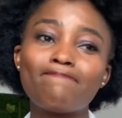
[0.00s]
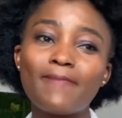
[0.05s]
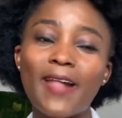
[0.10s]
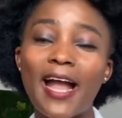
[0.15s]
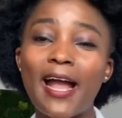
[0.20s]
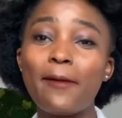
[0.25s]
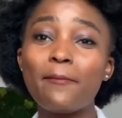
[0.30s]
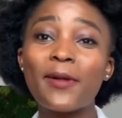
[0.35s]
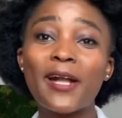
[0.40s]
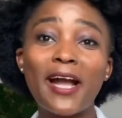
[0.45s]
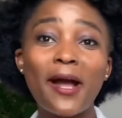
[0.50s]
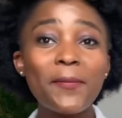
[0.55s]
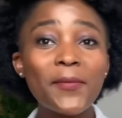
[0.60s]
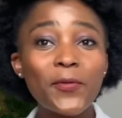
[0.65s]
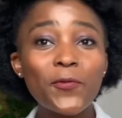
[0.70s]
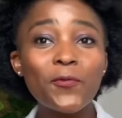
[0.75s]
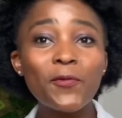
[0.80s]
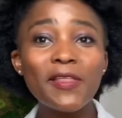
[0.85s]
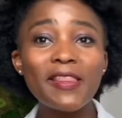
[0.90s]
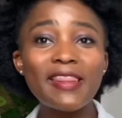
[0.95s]
I'm
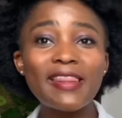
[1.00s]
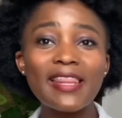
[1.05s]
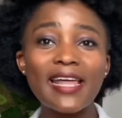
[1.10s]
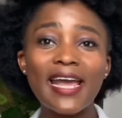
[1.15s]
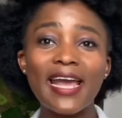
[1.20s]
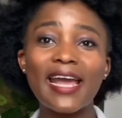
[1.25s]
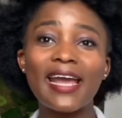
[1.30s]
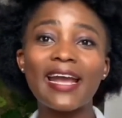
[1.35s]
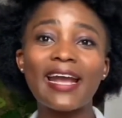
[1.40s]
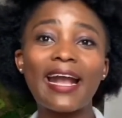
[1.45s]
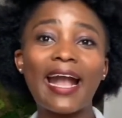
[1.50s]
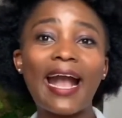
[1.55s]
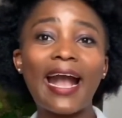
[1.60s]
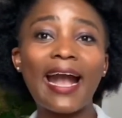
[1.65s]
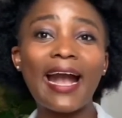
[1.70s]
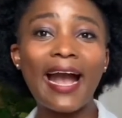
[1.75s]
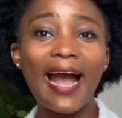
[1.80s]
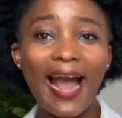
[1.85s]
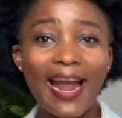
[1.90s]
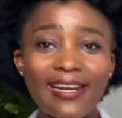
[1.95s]
coming with a
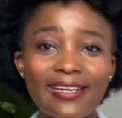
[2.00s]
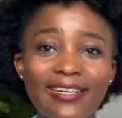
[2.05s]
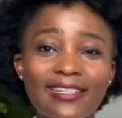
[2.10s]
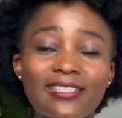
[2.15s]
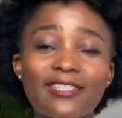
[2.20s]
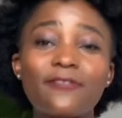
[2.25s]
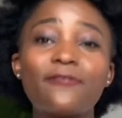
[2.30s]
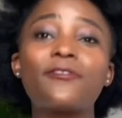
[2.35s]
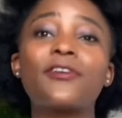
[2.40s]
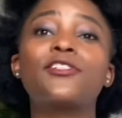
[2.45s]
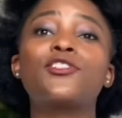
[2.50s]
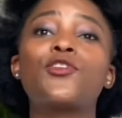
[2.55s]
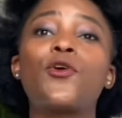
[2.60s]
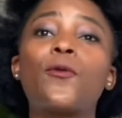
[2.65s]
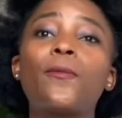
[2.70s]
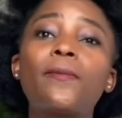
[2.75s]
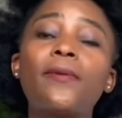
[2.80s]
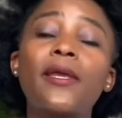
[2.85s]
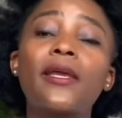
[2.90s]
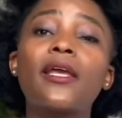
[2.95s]
kind of different
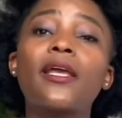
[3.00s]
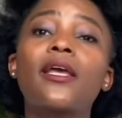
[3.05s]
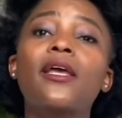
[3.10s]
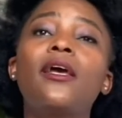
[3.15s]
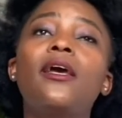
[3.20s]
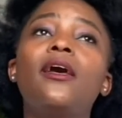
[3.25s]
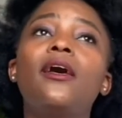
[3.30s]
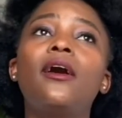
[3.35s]
topic.